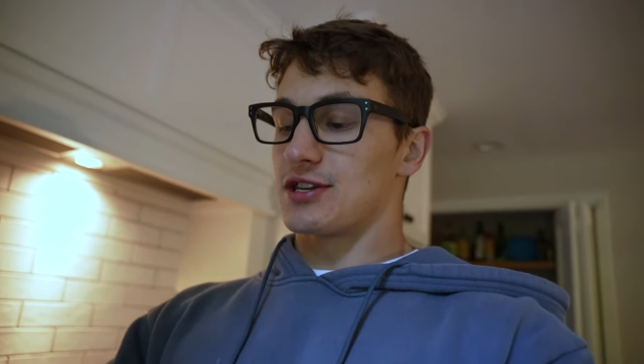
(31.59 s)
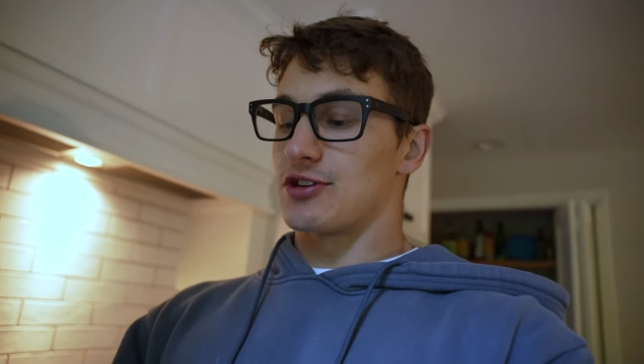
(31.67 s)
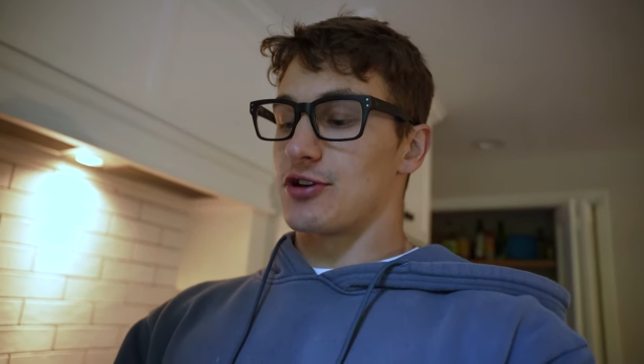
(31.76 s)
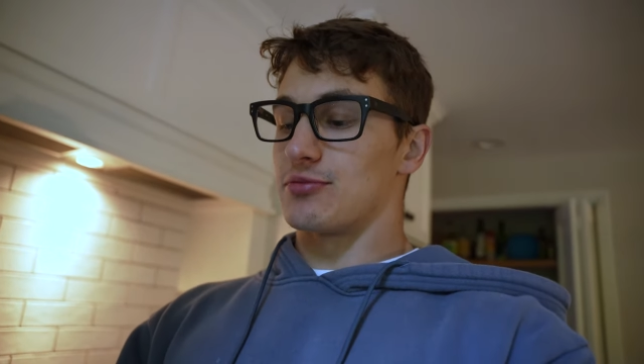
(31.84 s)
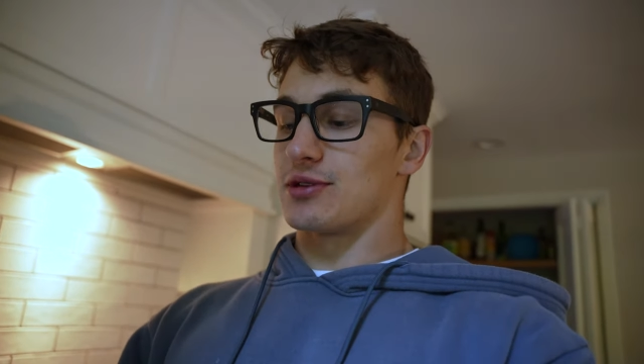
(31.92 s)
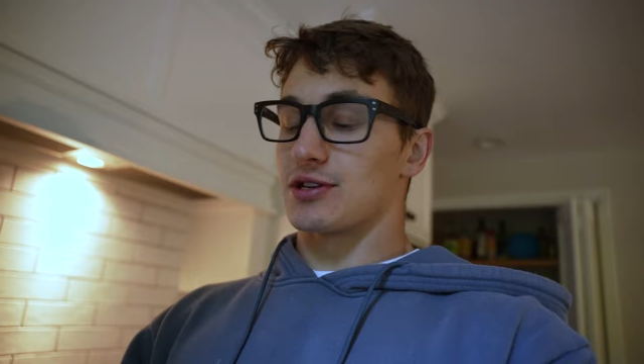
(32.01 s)
you
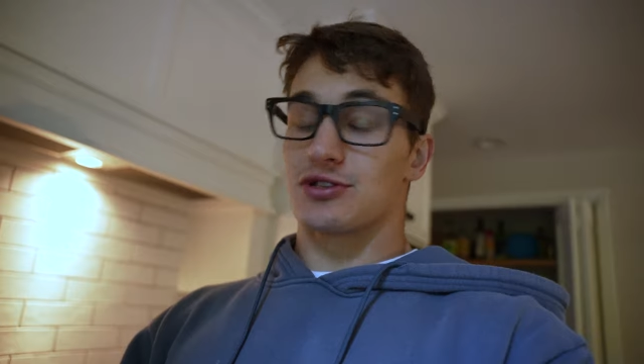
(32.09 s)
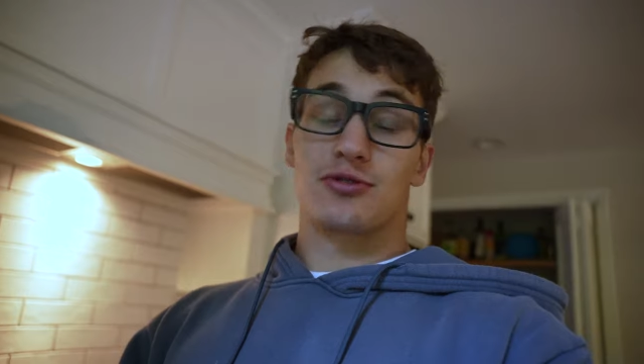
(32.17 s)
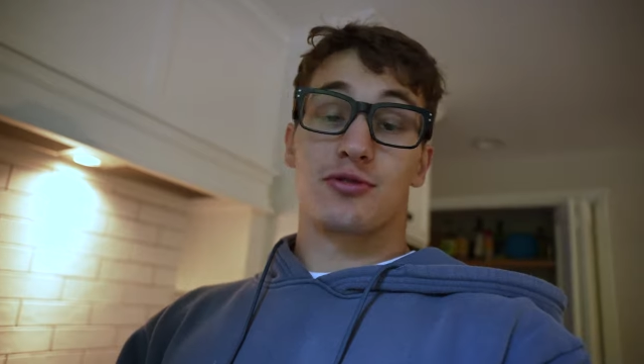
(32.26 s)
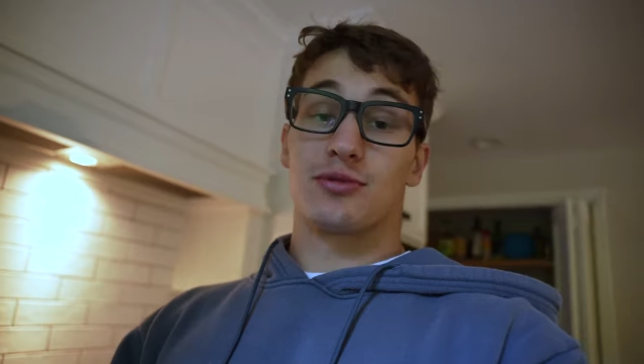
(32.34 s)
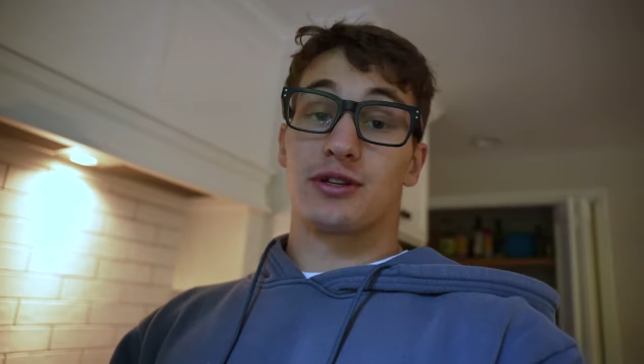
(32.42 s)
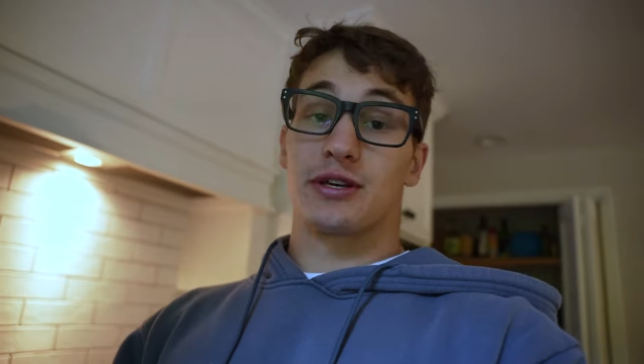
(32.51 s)
know, because
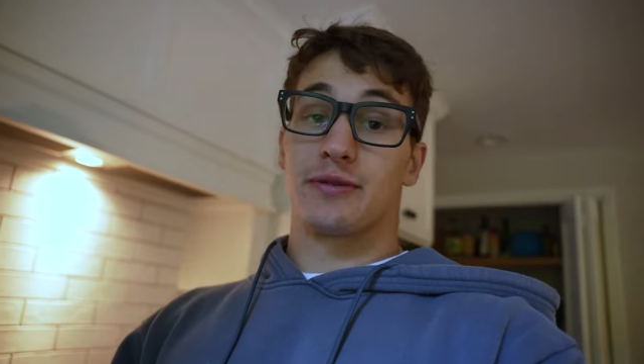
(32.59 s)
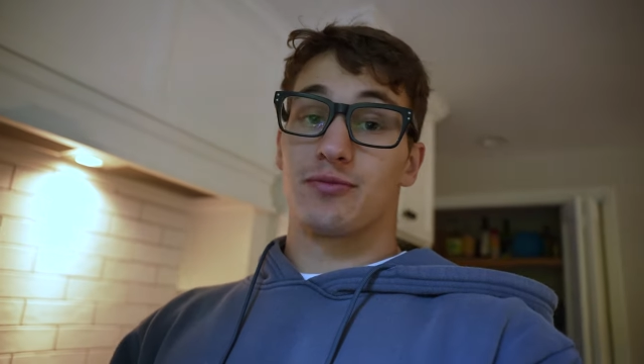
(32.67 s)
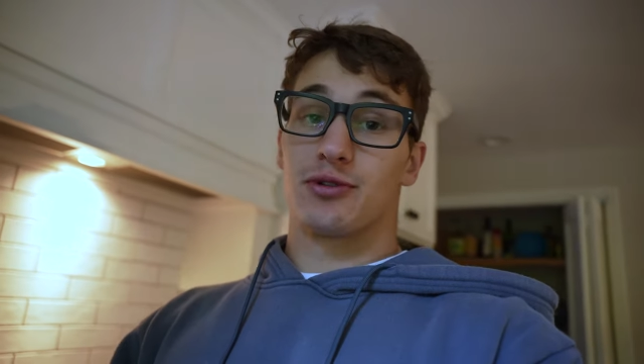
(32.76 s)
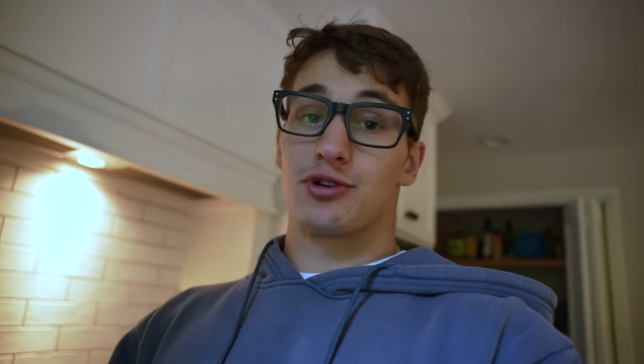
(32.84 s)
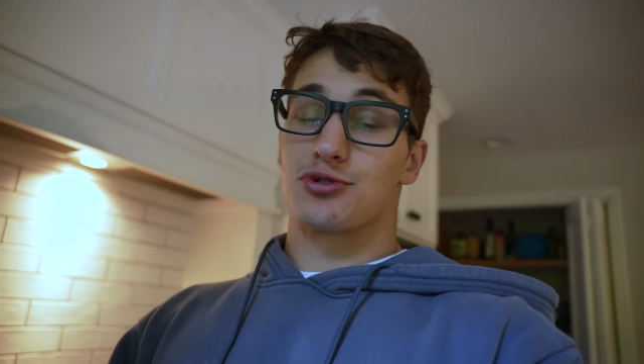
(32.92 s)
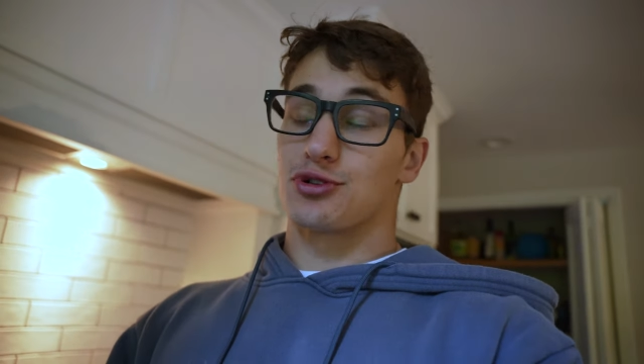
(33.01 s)
normally
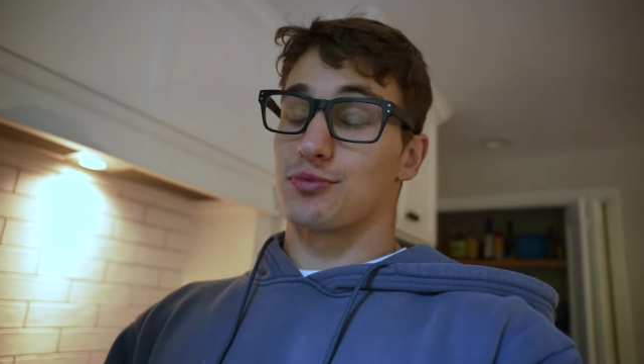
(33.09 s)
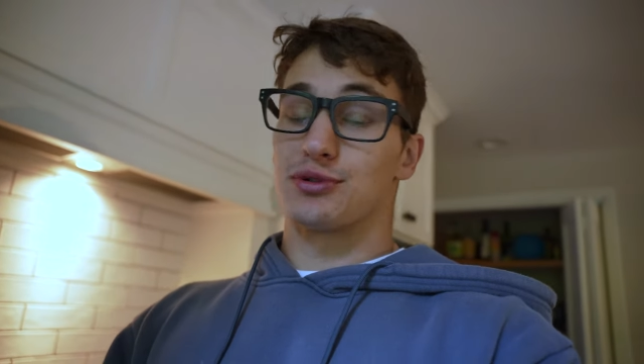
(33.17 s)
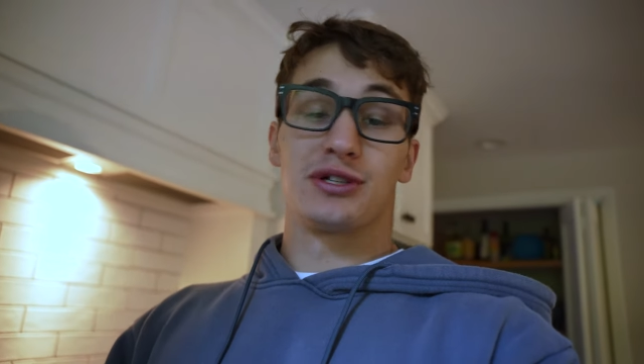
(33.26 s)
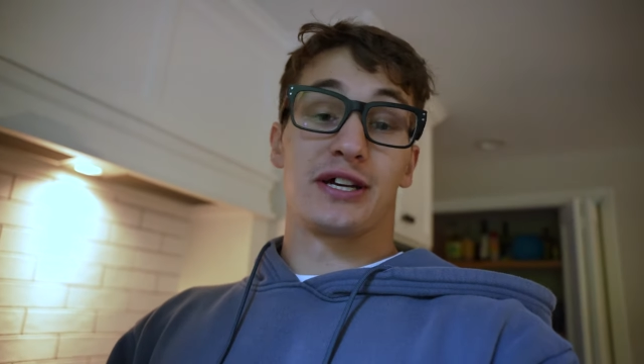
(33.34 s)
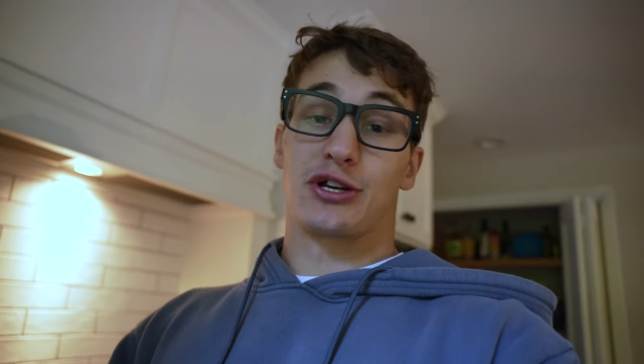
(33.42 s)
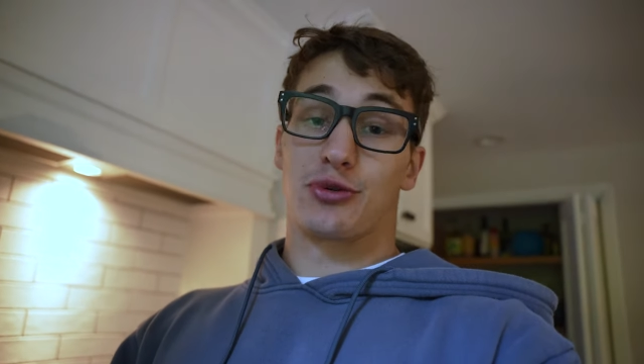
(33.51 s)
we usually
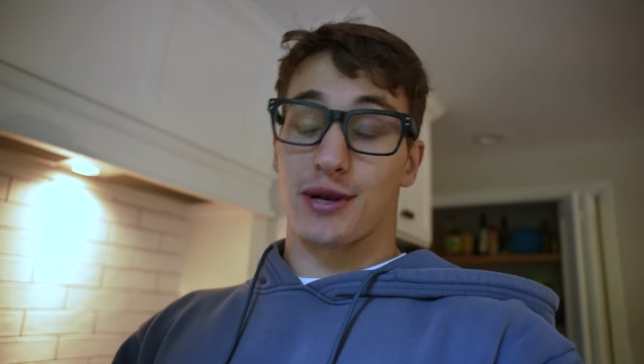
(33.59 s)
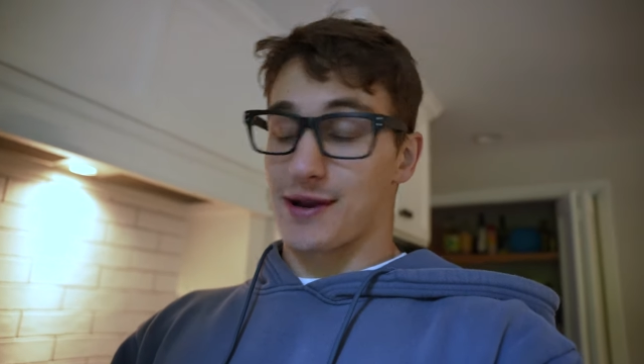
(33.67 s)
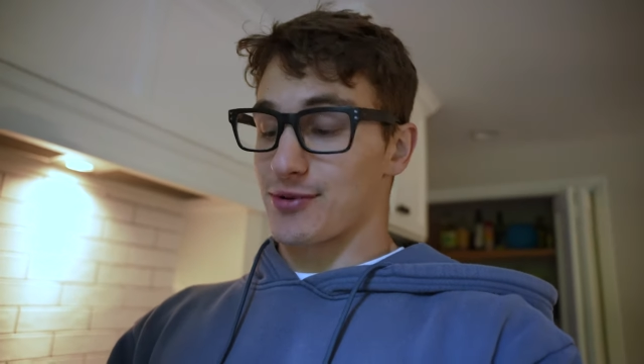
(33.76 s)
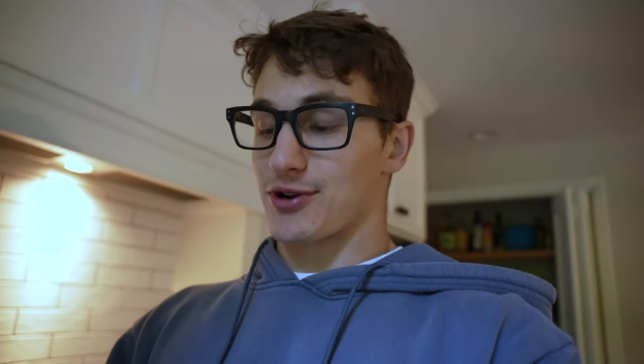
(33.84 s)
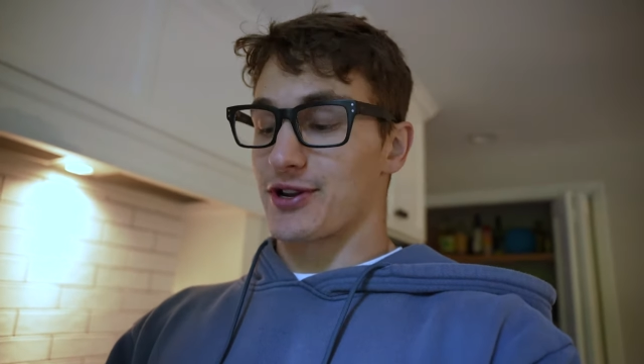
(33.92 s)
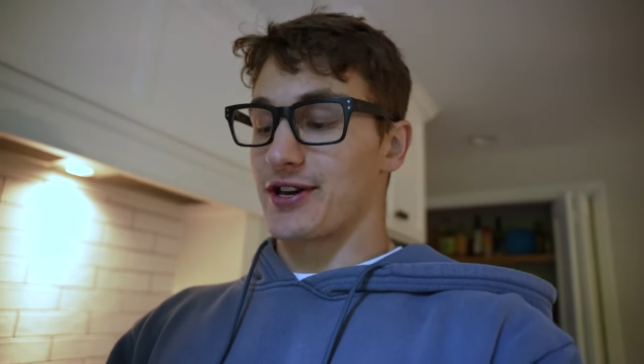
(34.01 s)
put like
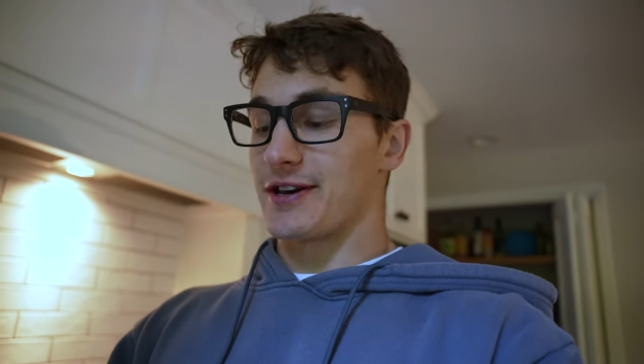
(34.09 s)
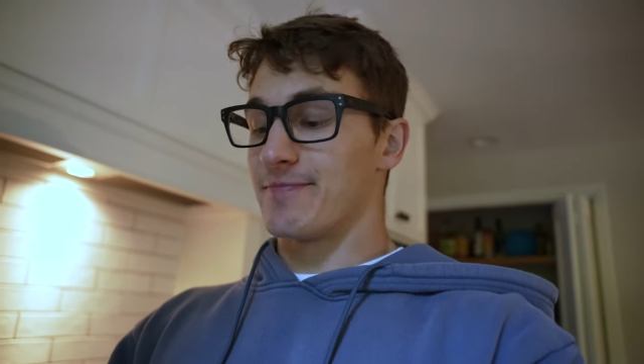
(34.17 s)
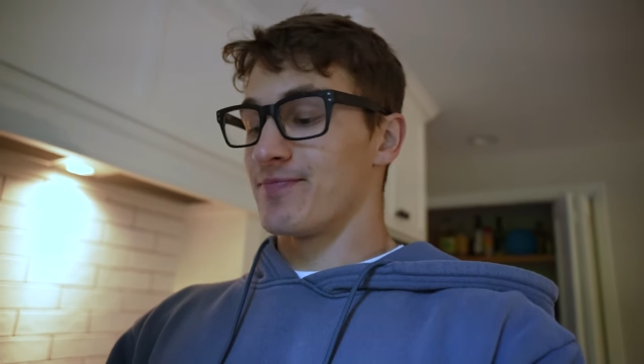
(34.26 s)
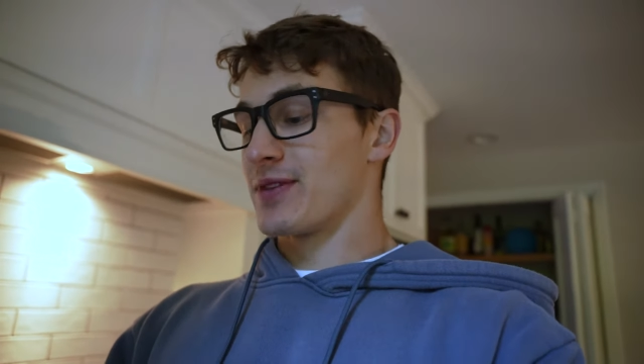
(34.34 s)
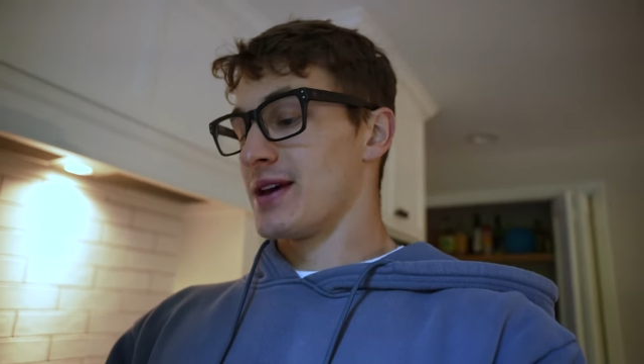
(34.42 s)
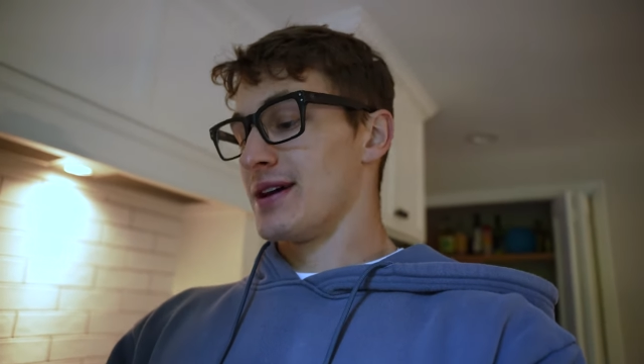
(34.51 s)
creamer in it